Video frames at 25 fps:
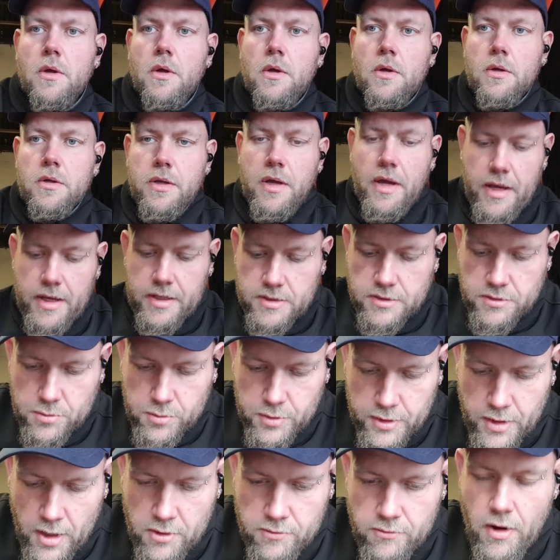Okay, so we're
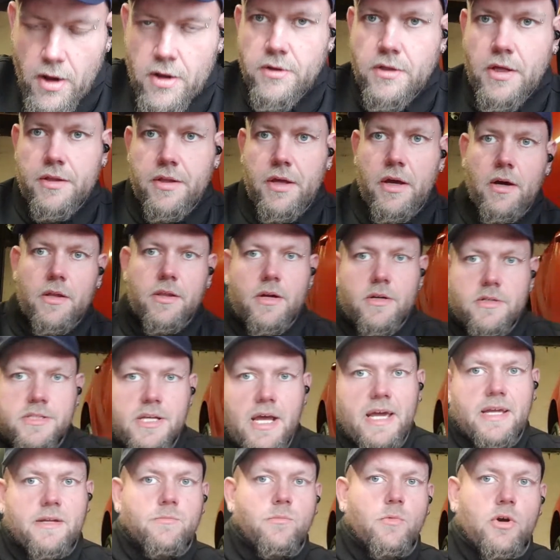now round at the other
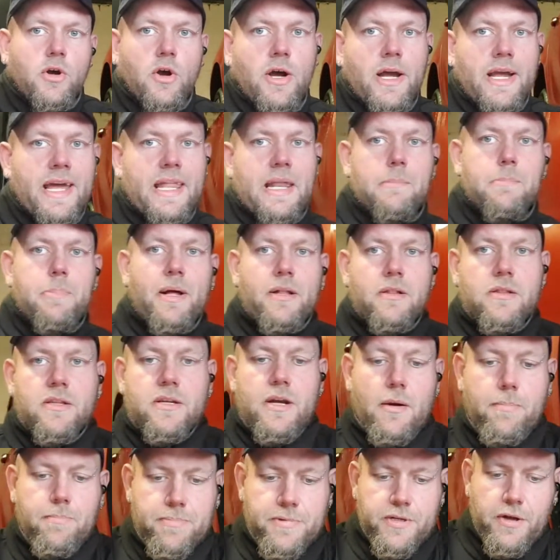side and we're going to get it built
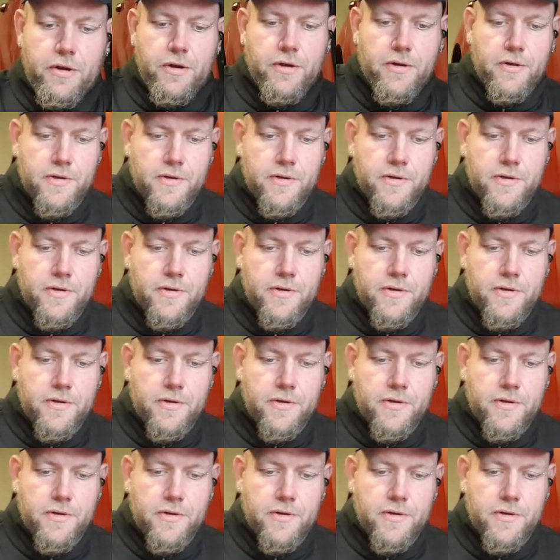up too.